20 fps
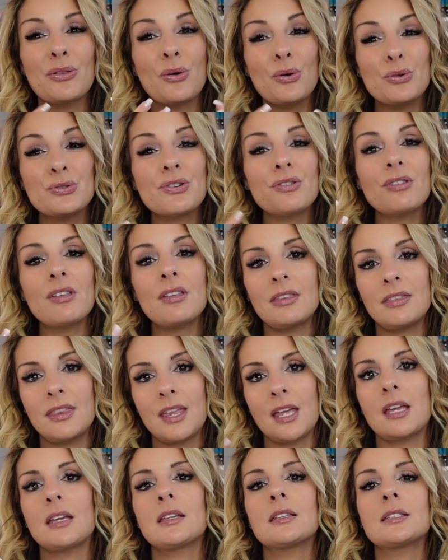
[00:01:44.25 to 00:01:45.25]
Those are the
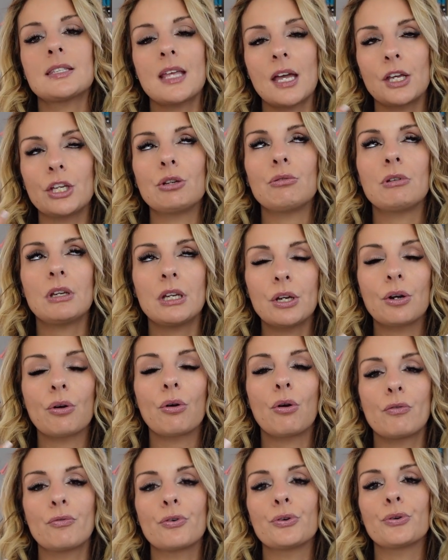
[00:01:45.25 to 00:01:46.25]
things that you
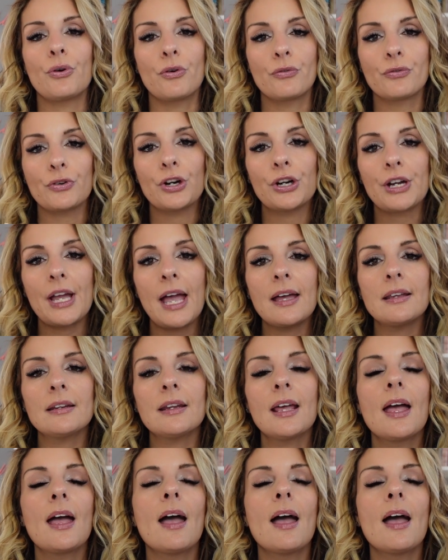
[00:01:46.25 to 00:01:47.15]
hear over and over again.